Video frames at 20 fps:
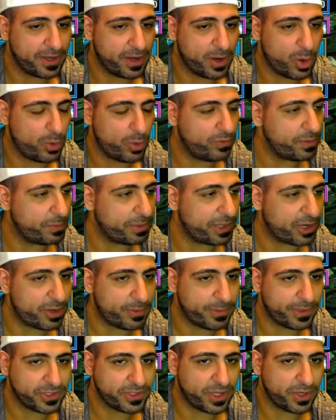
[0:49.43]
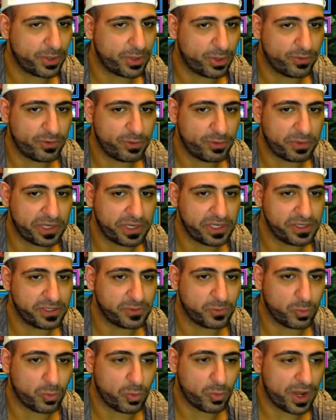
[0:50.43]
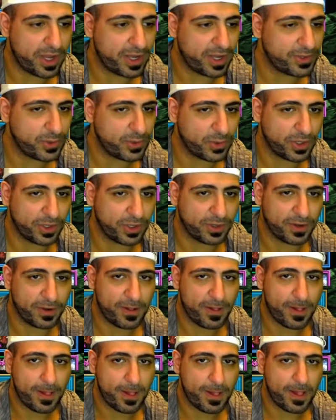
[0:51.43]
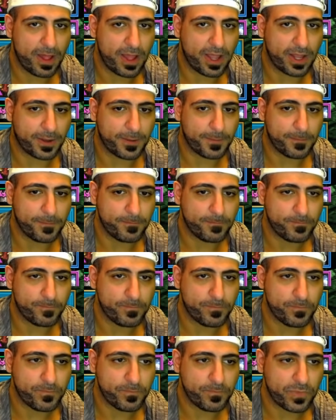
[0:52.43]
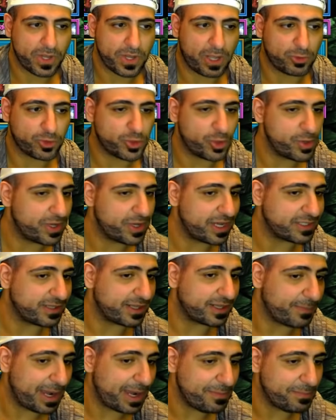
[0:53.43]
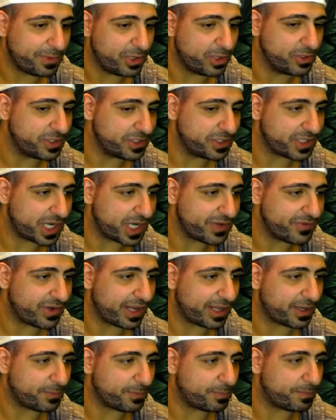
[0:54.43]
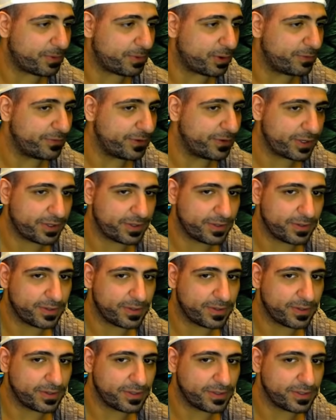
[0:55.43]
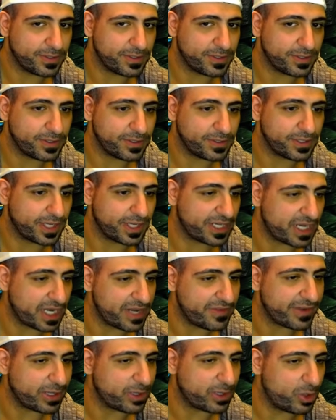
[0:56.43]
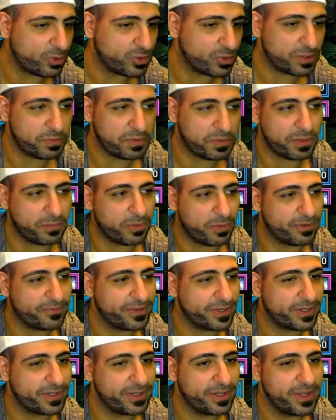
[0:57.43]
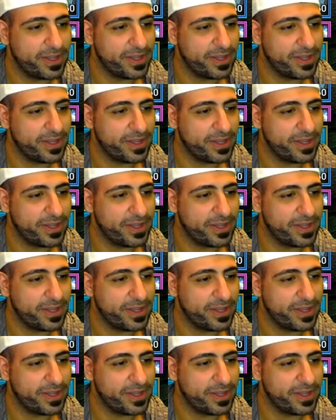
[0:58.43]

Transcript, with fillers: Hopefully Plarium does not nerf him, but he is way too good. Like, I'll show you guys. Like, my build is not even like perfect. It's like not even close to being perfect.